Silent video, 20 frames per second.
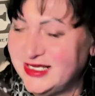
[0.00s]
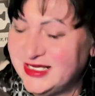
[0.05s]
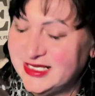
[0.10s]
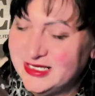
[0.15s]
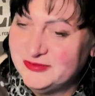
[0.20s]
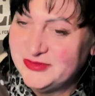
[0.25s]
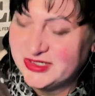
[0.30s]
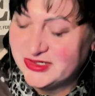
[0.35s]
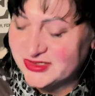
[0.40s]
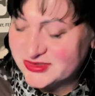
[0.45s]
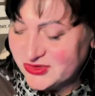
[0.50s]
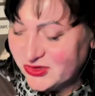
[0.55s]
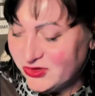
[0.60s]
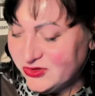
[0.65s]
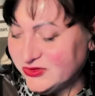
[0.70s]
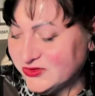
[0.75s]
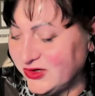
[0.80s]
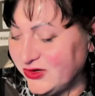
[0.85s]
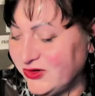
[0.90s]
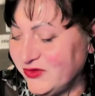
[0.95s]
because
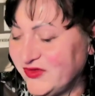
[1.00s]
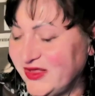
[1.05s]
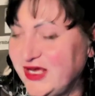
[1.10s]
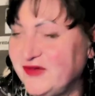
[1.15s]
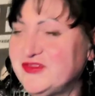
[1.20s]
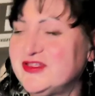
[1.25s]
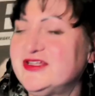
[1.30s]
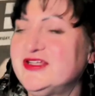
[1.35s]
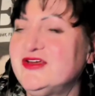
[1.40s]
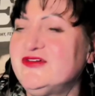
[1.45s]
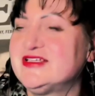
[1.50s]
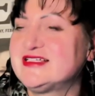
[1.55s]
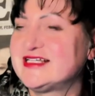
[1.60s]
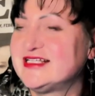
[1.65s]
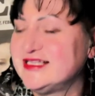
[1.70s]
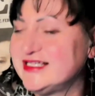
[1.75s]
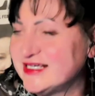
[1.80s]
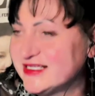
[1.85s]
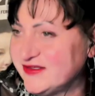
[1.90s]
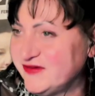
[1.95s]
all they have to do is
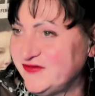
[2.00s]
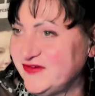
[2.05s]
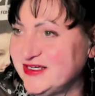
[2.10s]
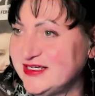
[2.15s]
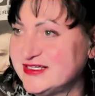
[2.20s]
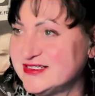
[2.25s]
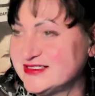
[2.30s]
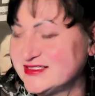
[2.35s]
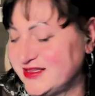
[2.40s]
click the fingers,